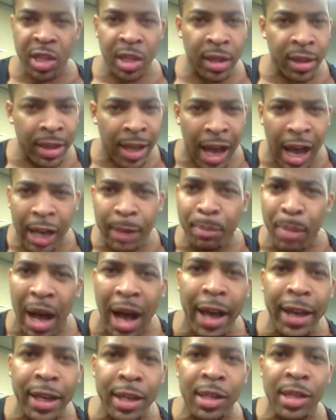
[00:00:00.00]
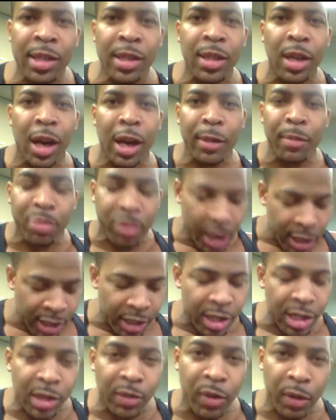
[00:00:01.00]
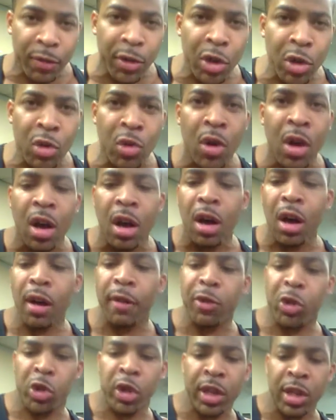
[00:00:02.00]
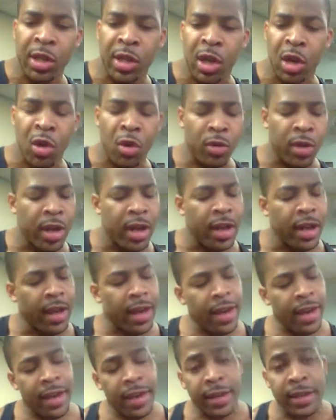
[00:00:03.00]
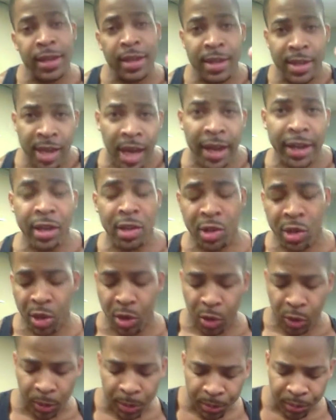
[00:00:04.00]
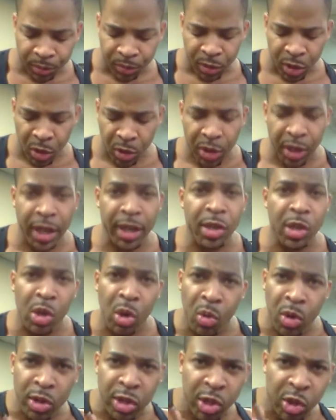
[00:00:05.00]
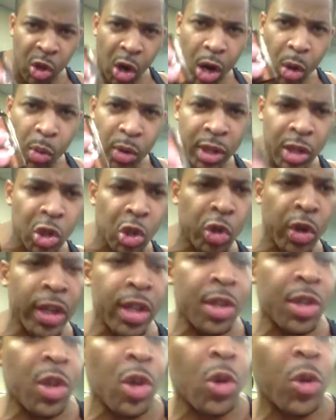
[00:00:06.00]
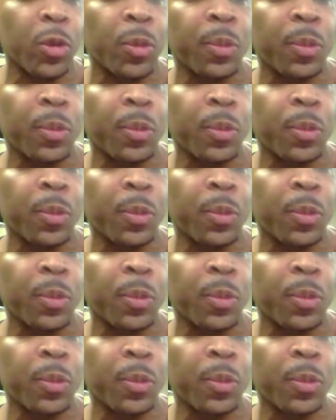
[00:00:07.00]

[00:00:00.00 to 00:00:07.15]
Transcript: Non-biased, unprejudiced review of Trenazone and Dienazone. Okay, so we'll start with the Trenazone.